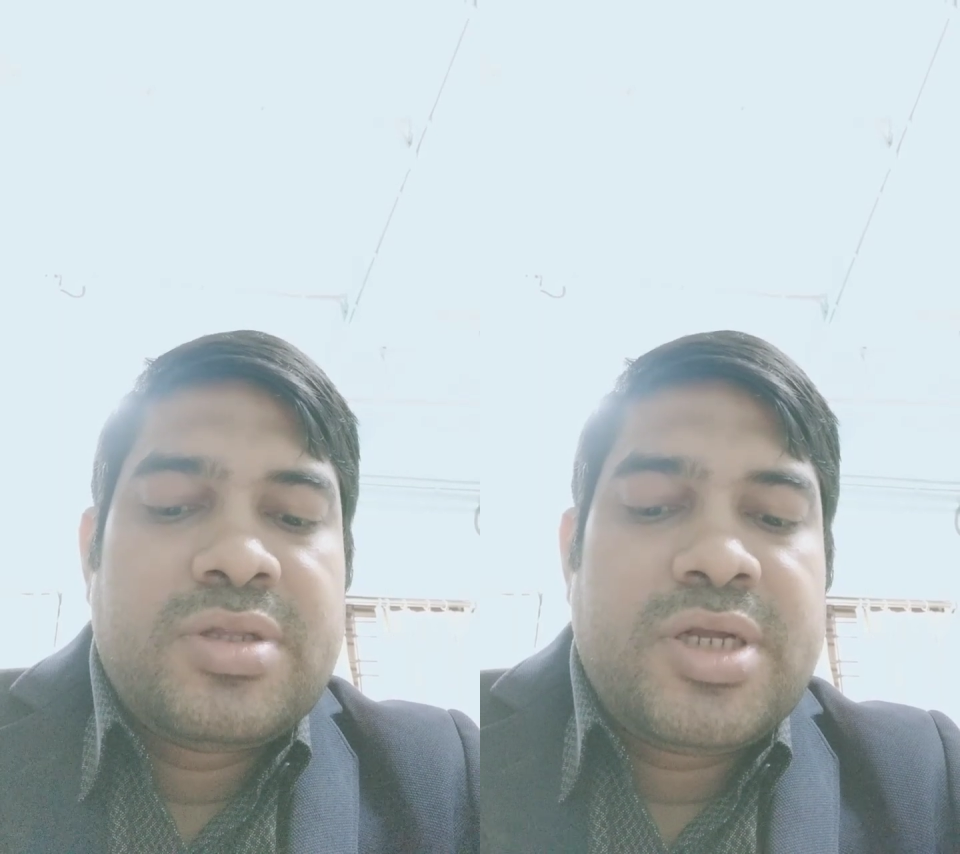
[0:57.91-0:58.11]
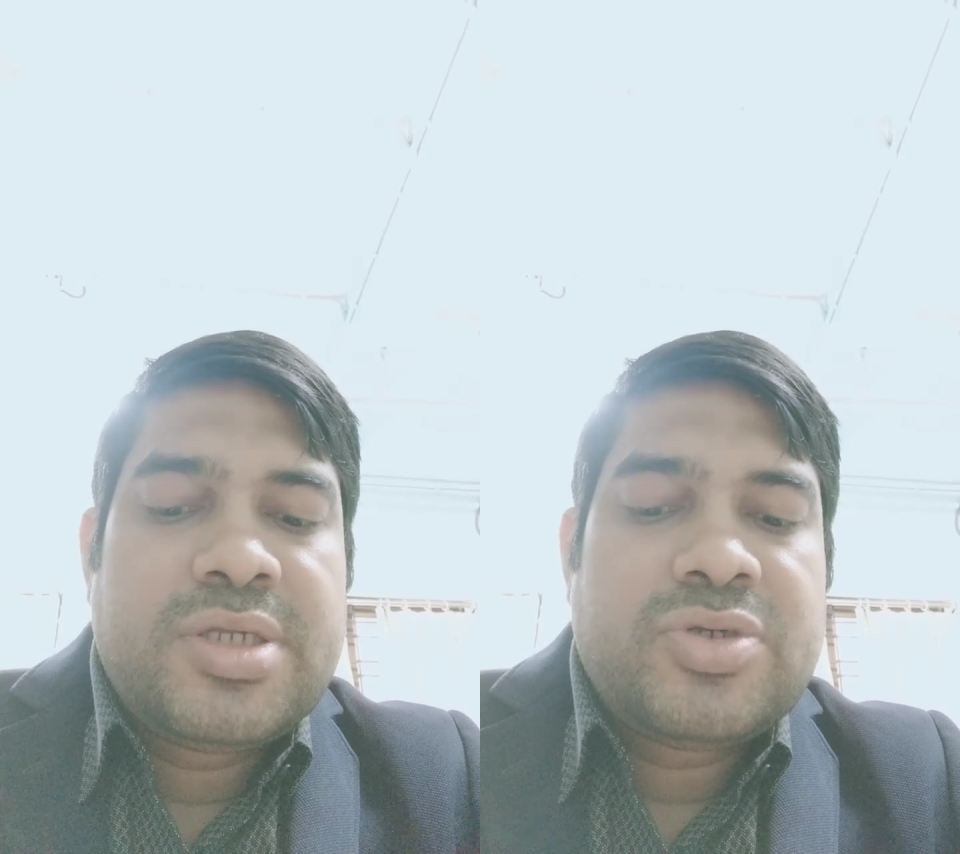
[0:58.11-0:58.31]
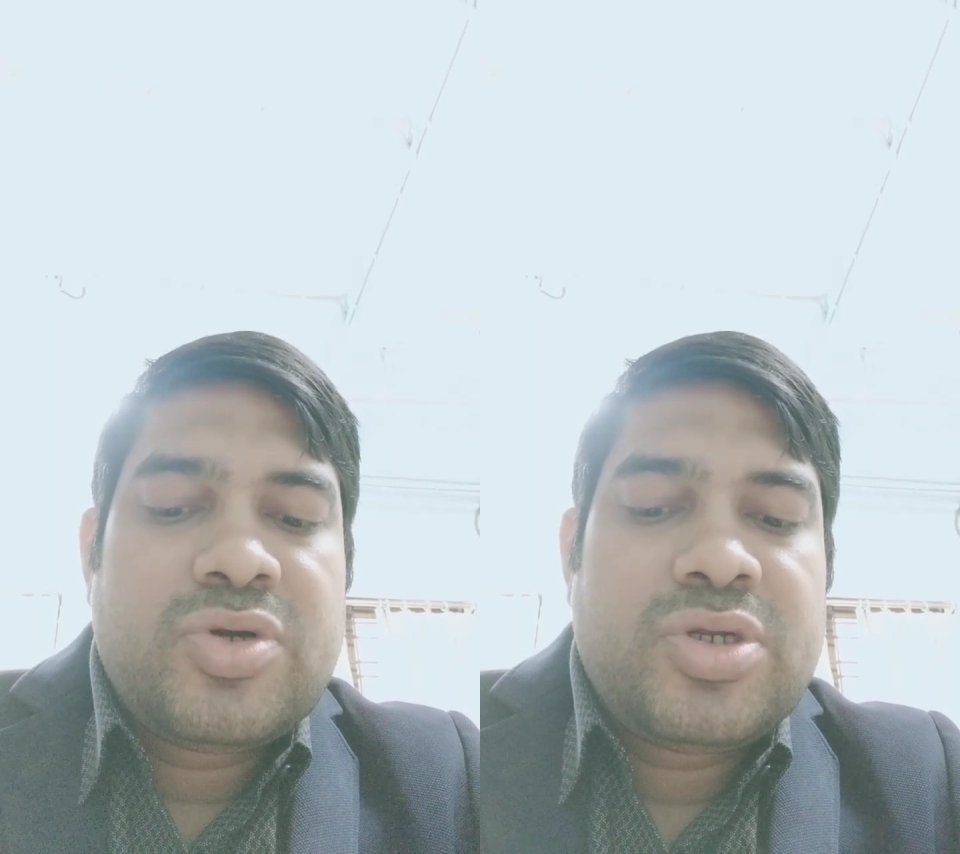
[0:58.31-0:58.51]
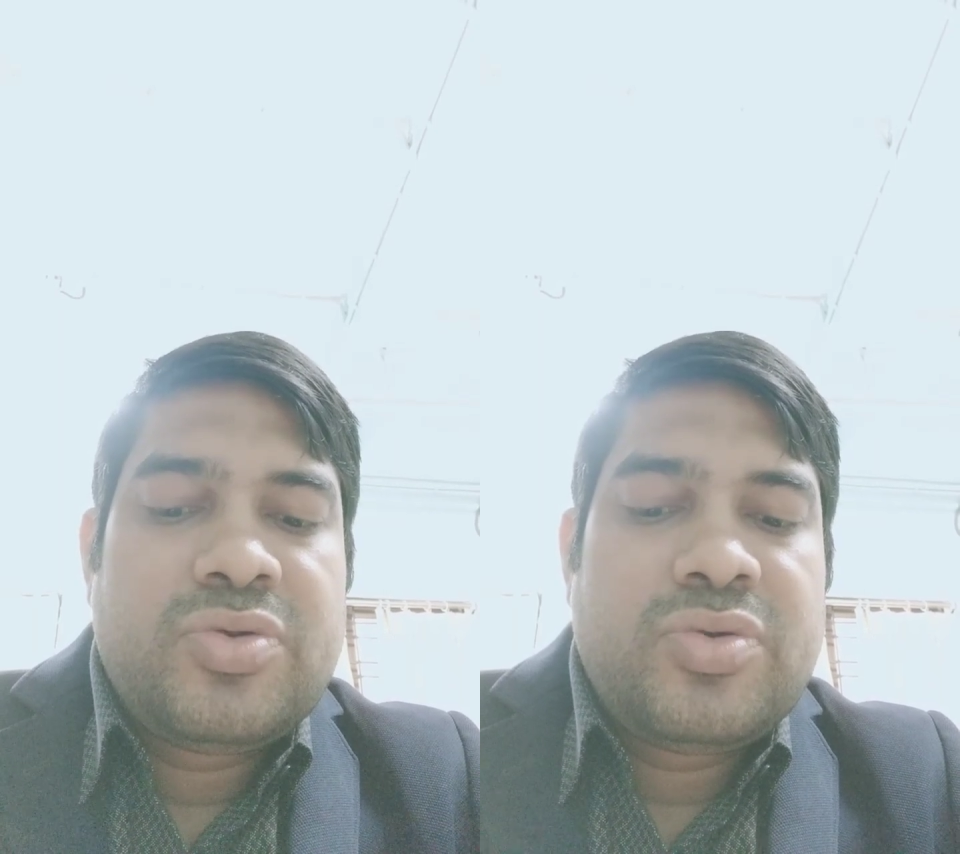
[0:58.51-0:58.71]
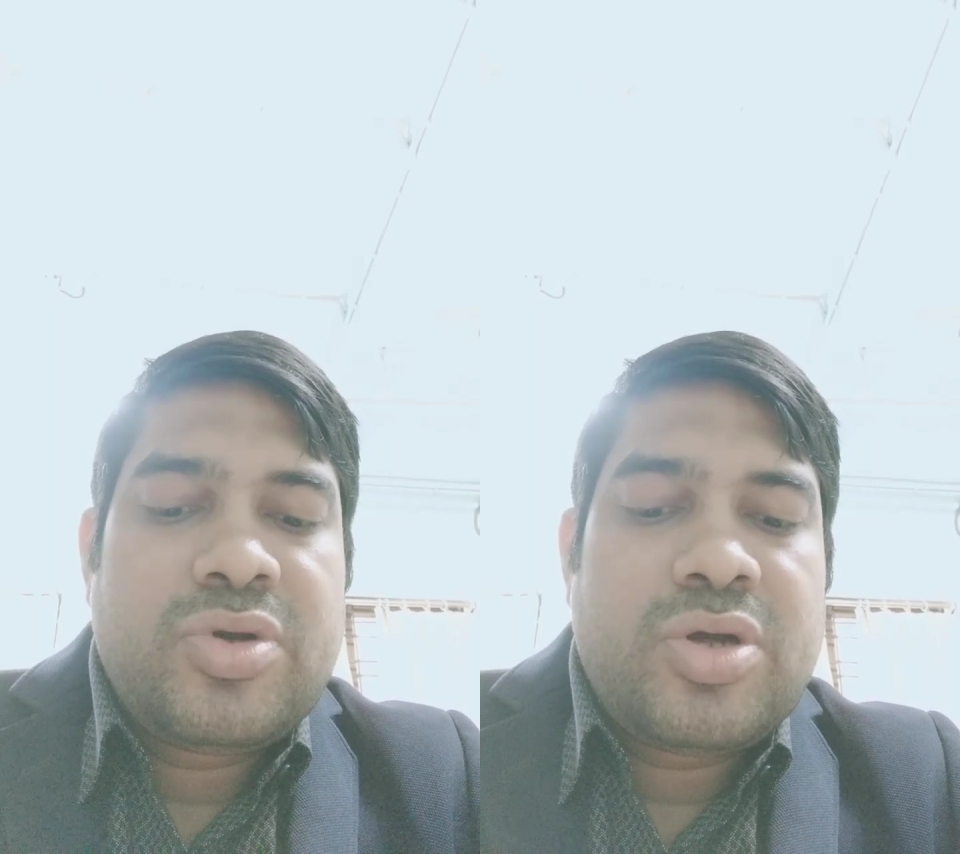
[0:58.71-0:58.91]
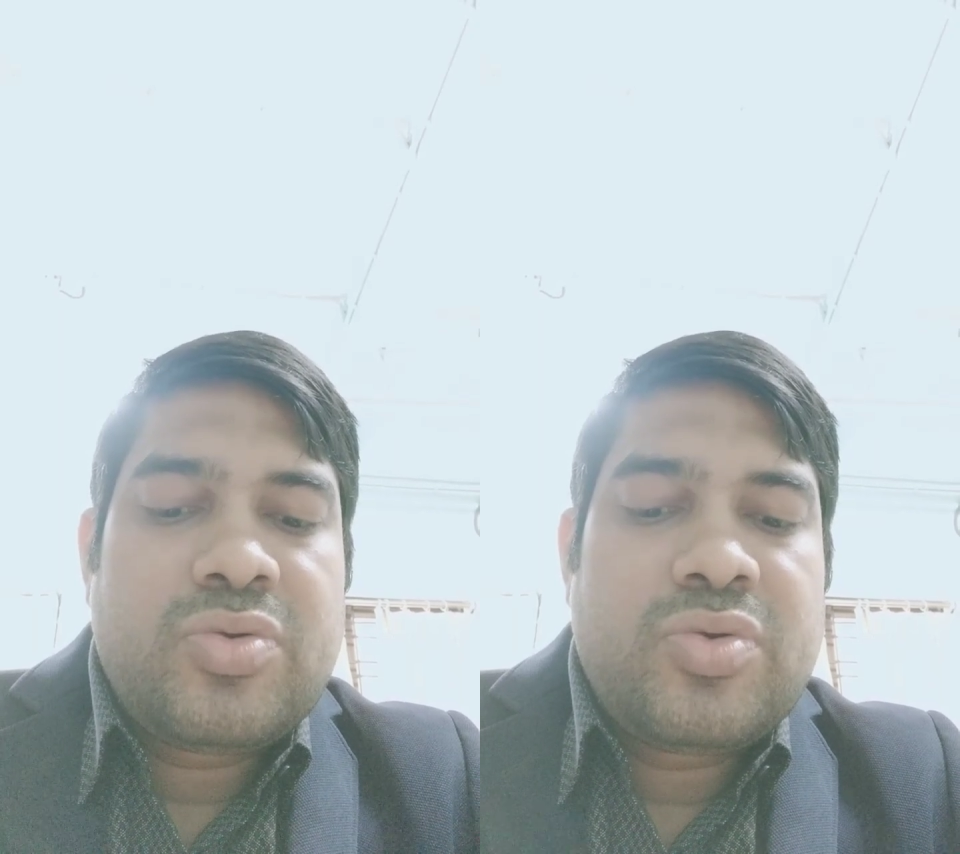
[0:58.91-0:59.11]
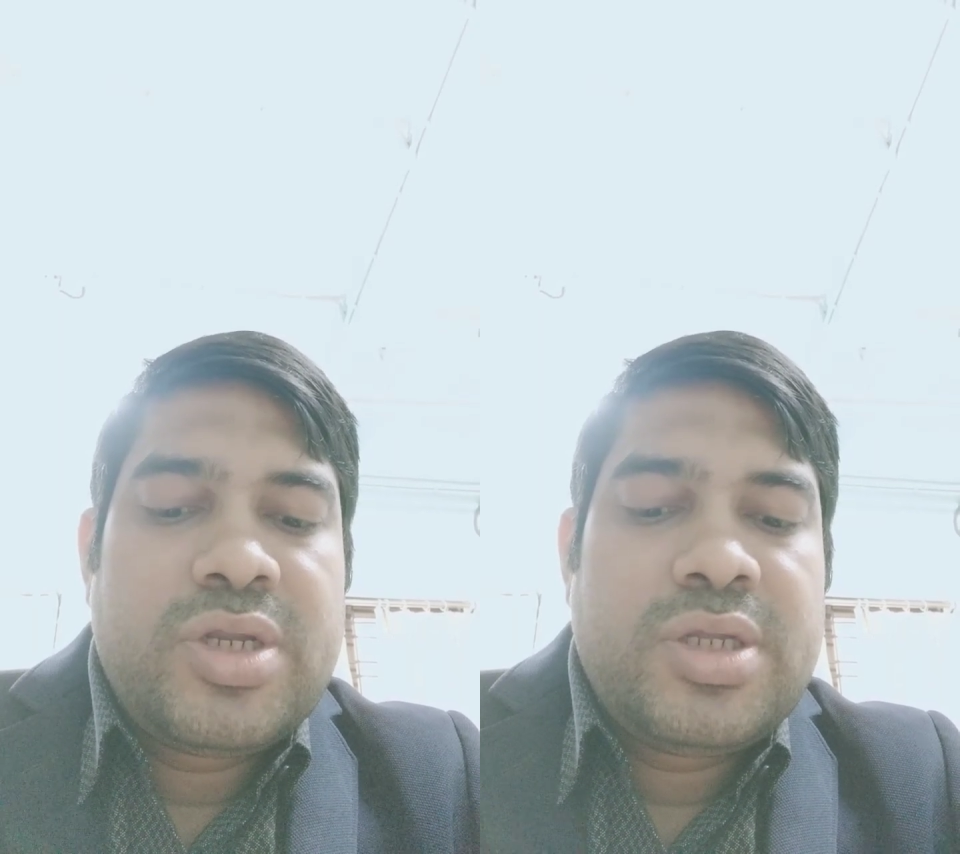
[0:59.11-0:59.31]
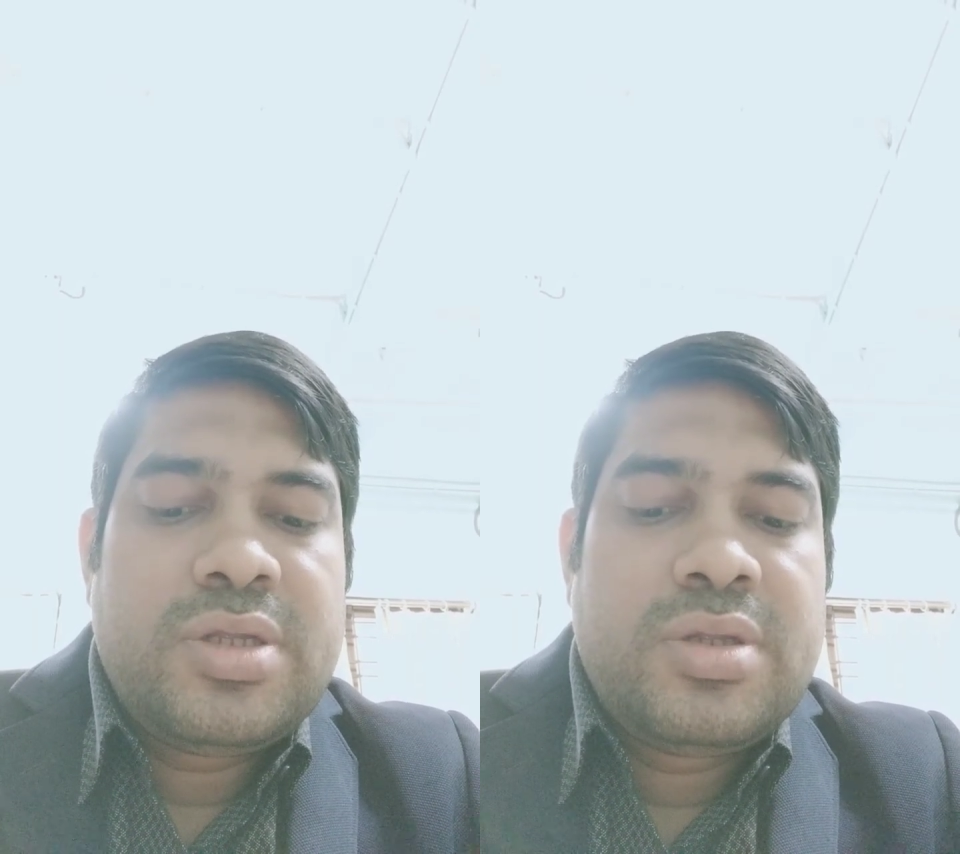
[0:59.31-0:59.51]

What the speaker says: that is continuing or chronic,